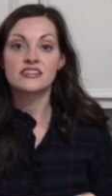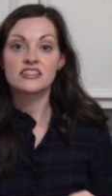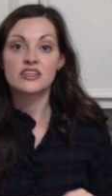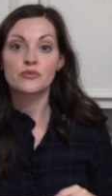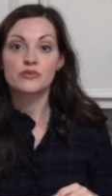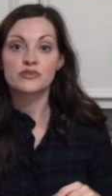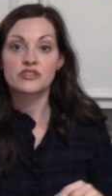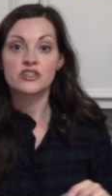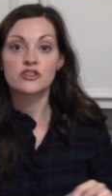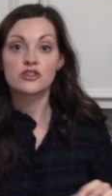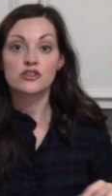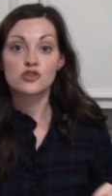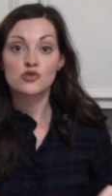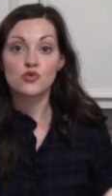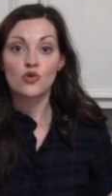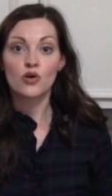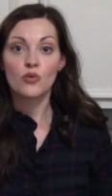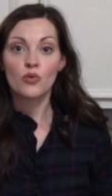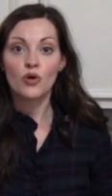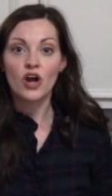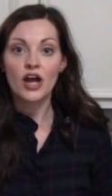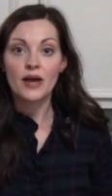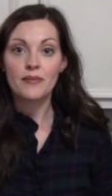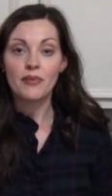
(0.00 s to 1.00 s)
that was in the store
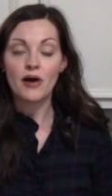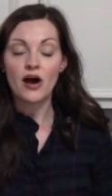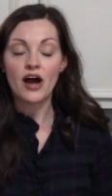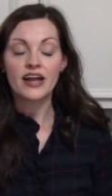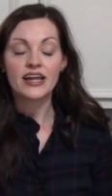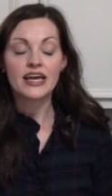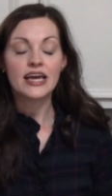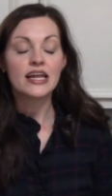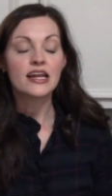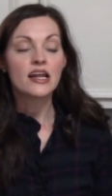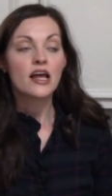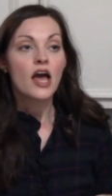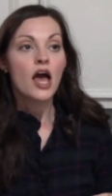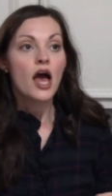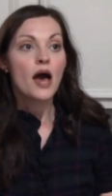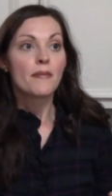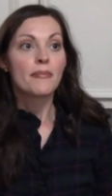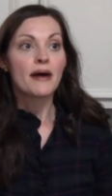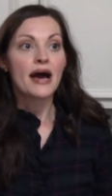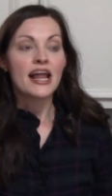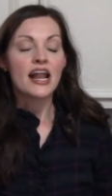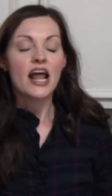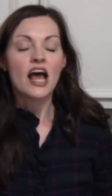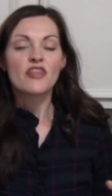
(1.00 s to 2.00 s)
where I bought it,
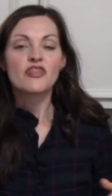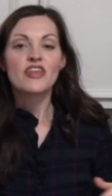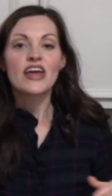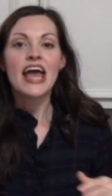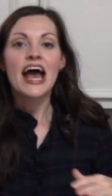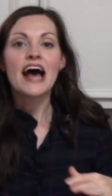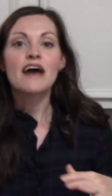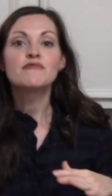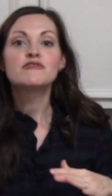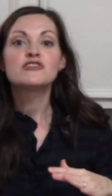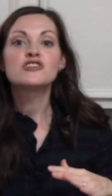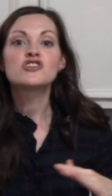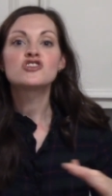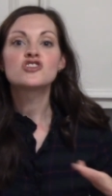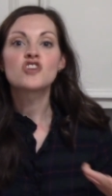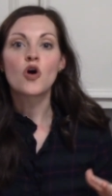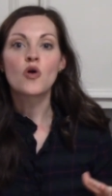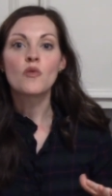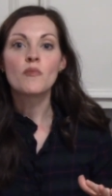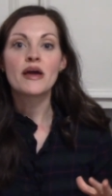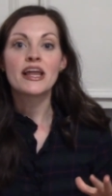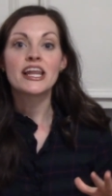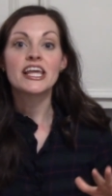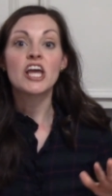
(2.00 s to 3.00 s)
but they have so
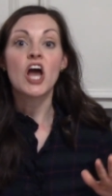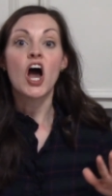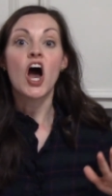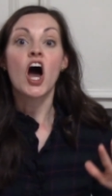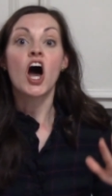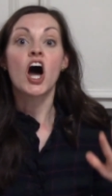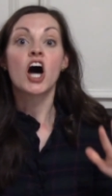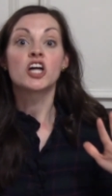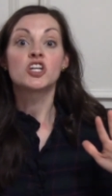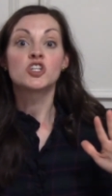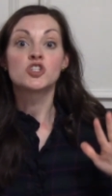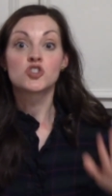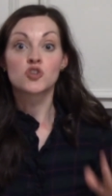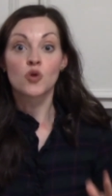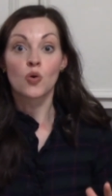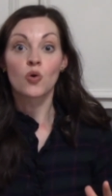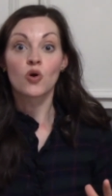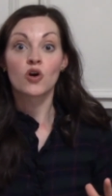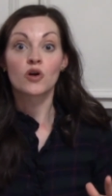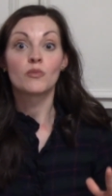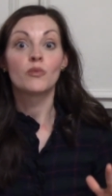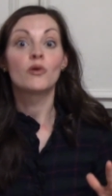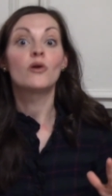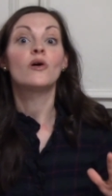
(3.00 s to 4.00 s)
many
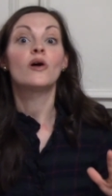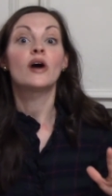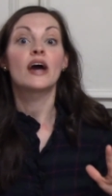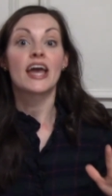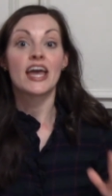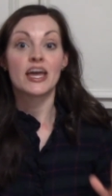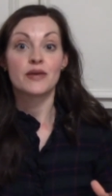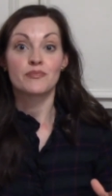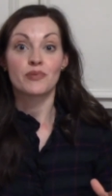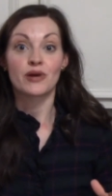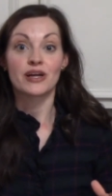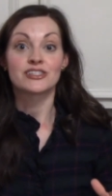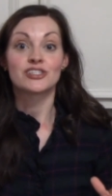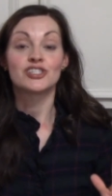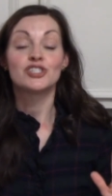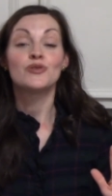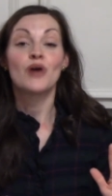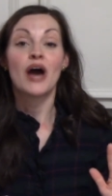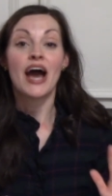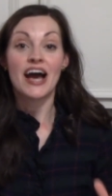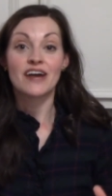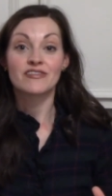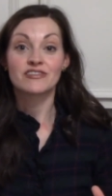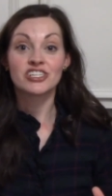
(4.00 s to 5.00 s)
adorable aprons. You
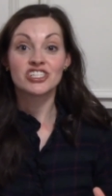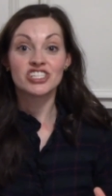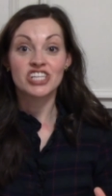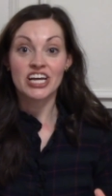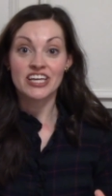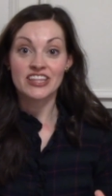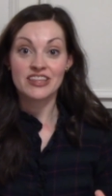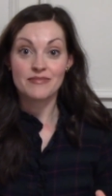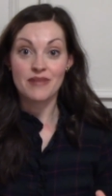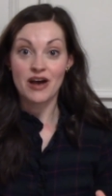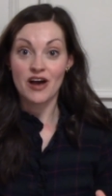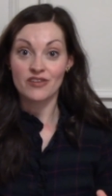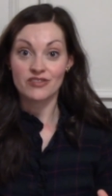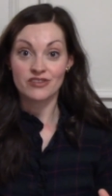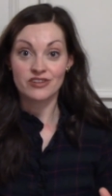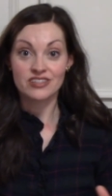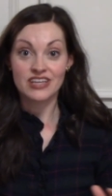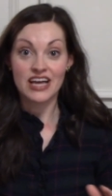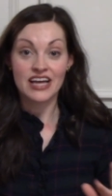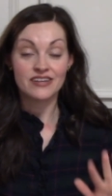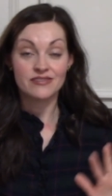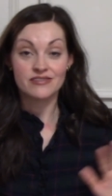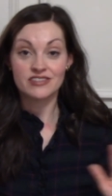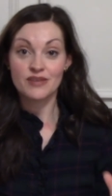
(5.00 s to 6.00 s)
have to check them out. There's
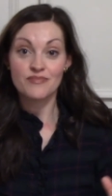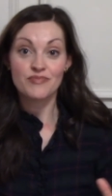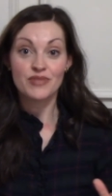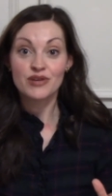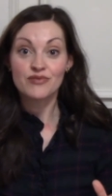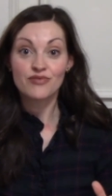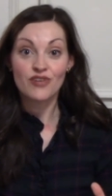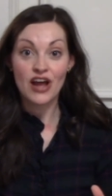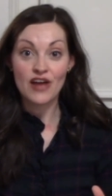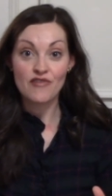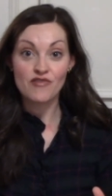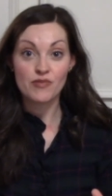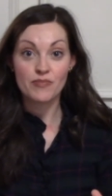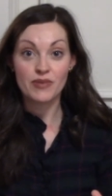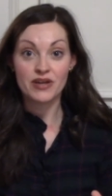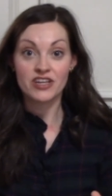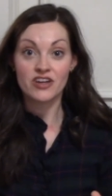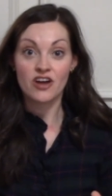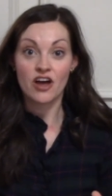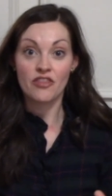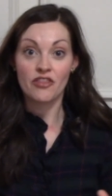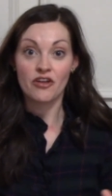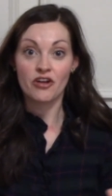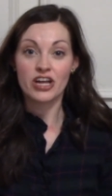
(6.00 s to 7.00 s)
kind of something for everybody
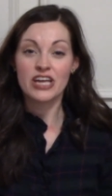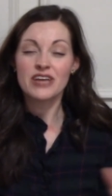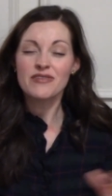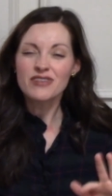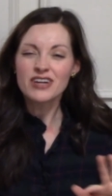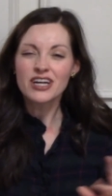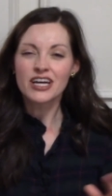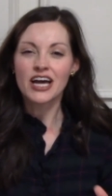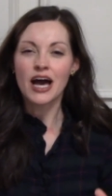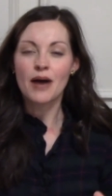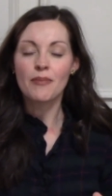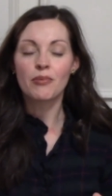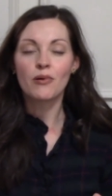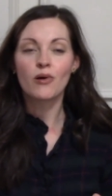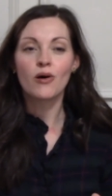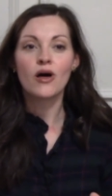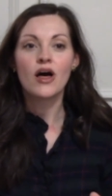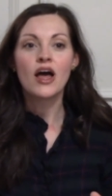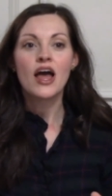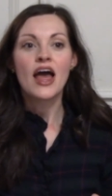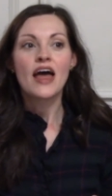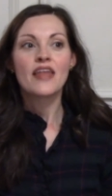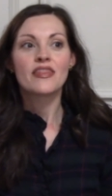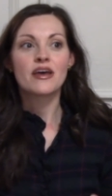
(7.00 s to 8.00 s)
on there, even a couple
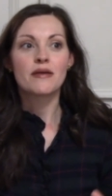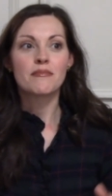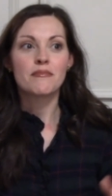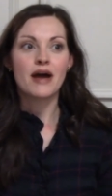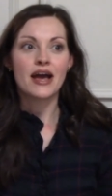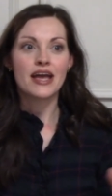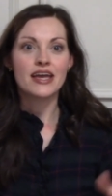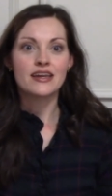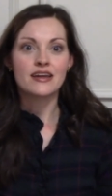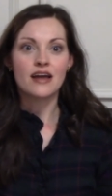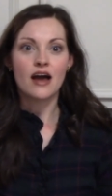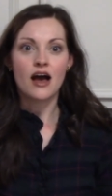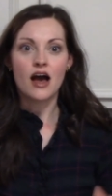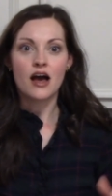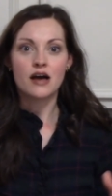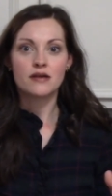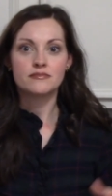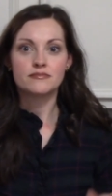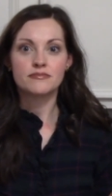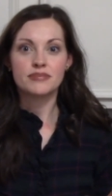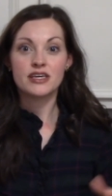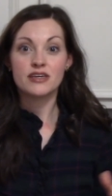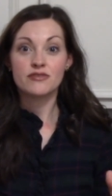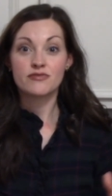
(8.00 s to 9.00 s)
that
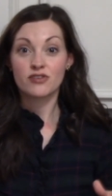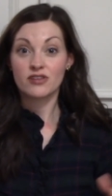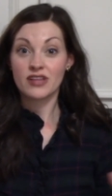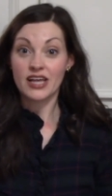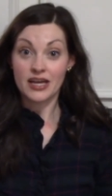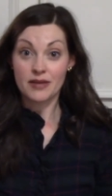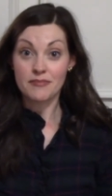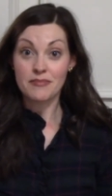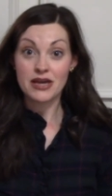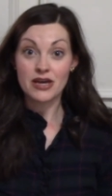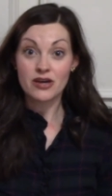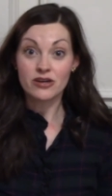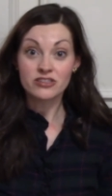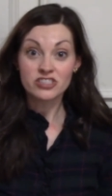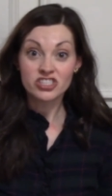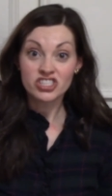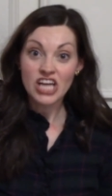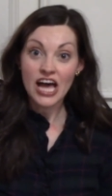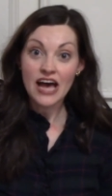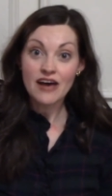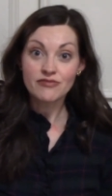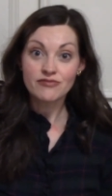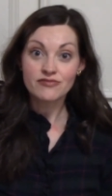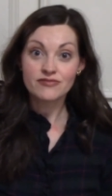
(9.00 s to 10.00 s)
might be for like a male
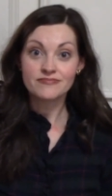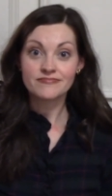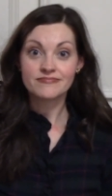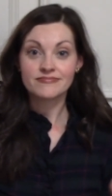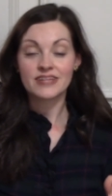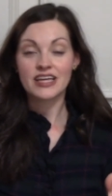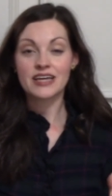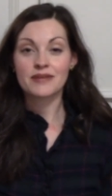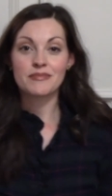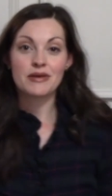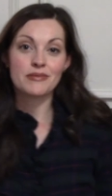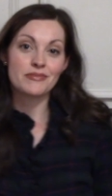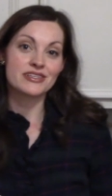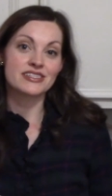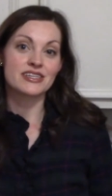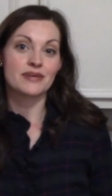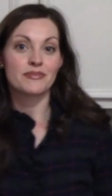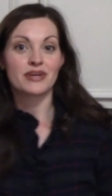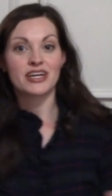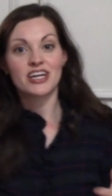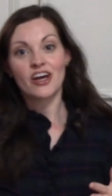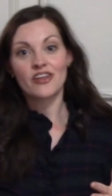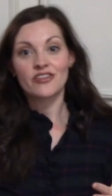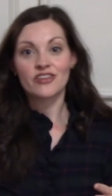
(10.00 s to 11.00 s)
chef, like maybe
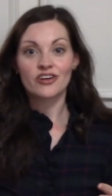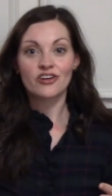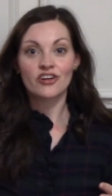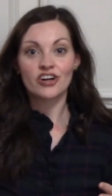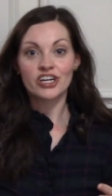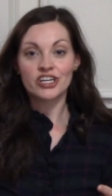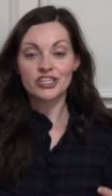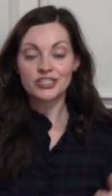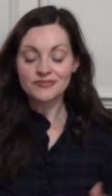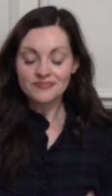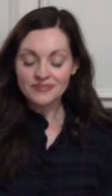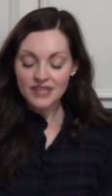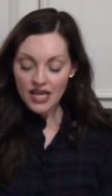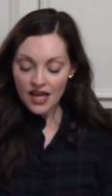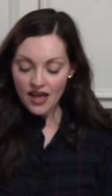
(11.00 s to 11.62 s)
somebody on the grill.